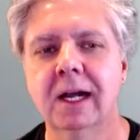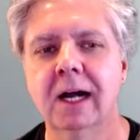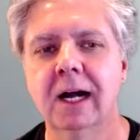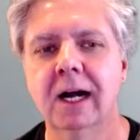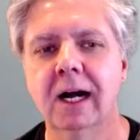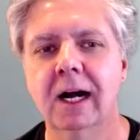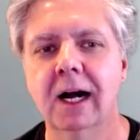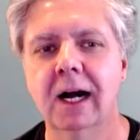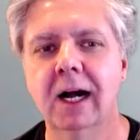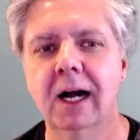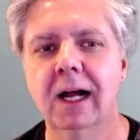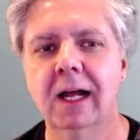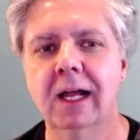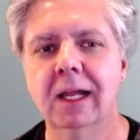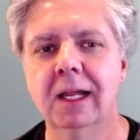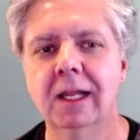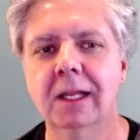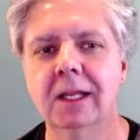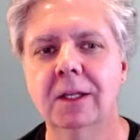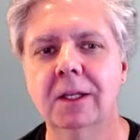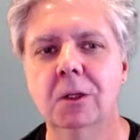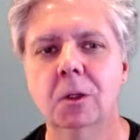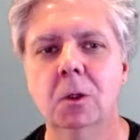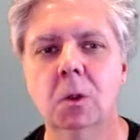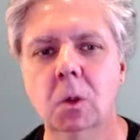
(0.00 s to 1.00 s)
uh,
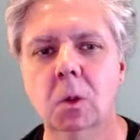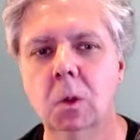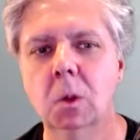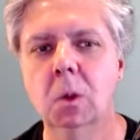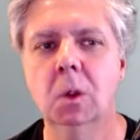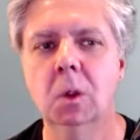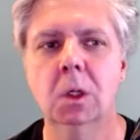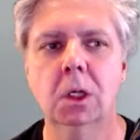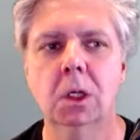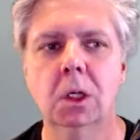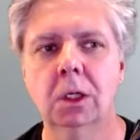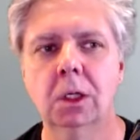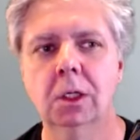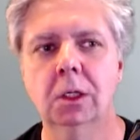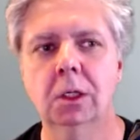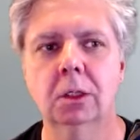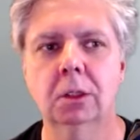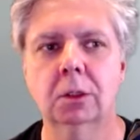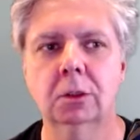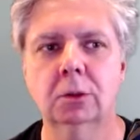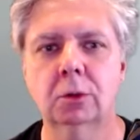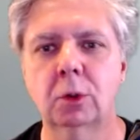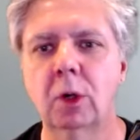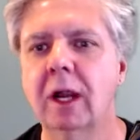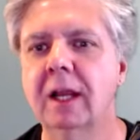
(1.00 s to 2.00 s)

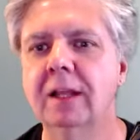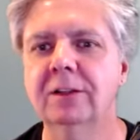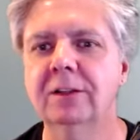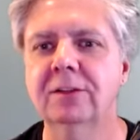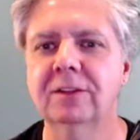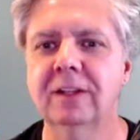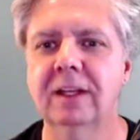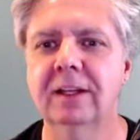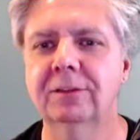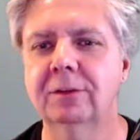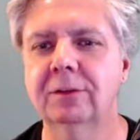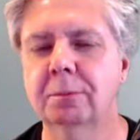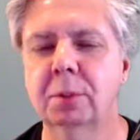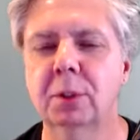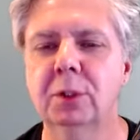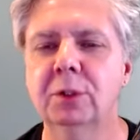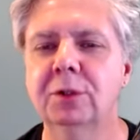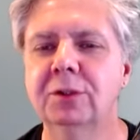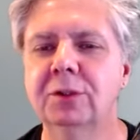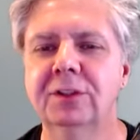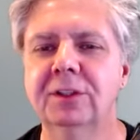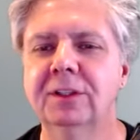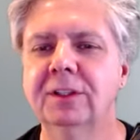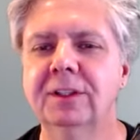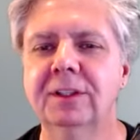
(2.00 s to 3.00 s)
christ as a
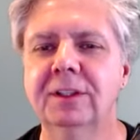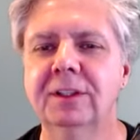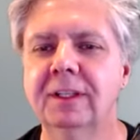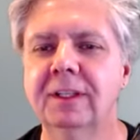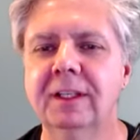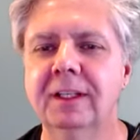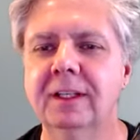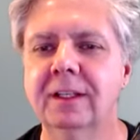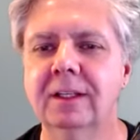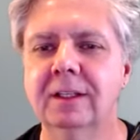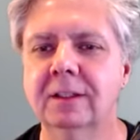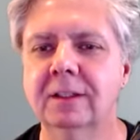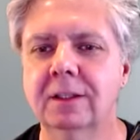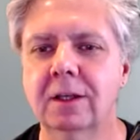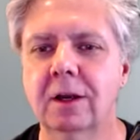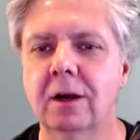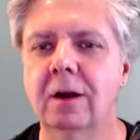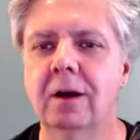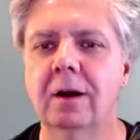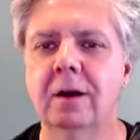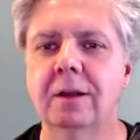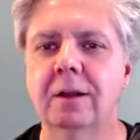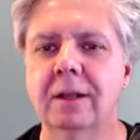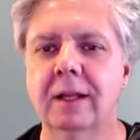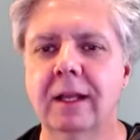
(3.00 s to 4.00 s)
person and
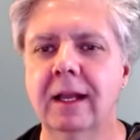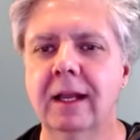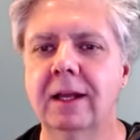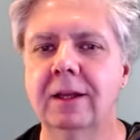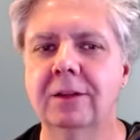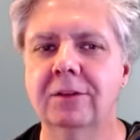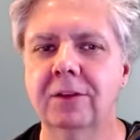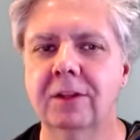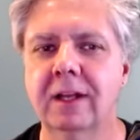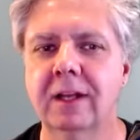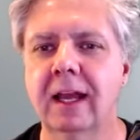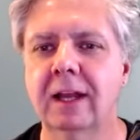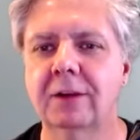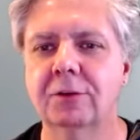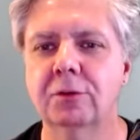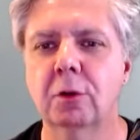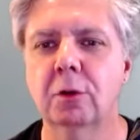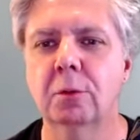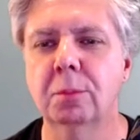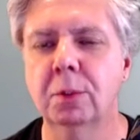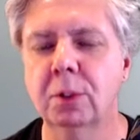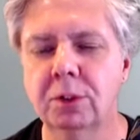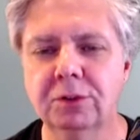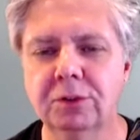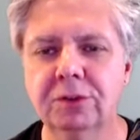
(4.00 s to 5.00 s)
god as an actual
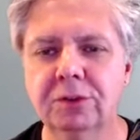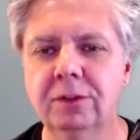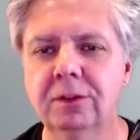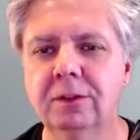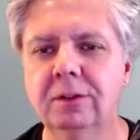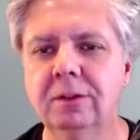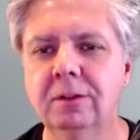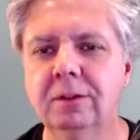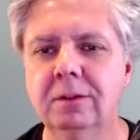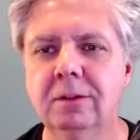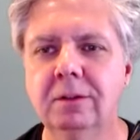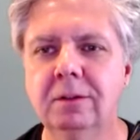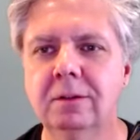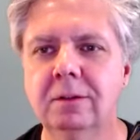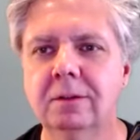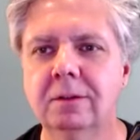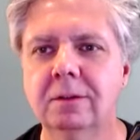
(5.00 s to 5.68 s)
person